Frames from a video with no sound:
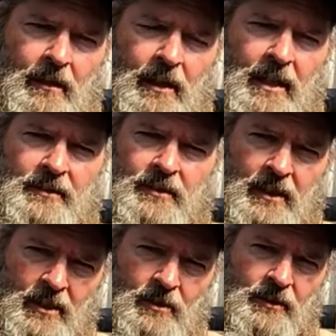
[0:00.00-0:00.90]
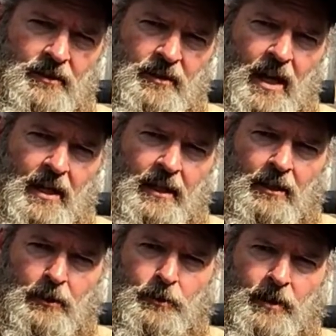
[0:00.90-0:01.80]
it still does not
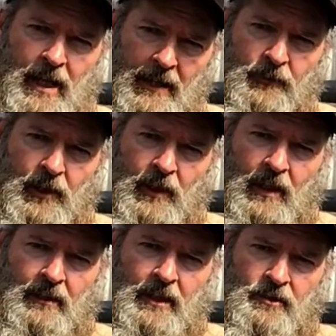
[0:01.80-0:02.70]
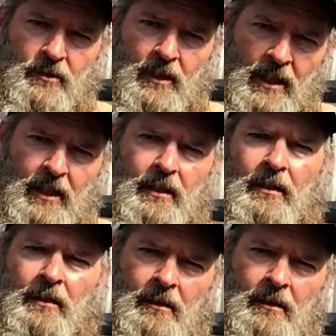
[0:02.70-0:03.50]
include everything that you need.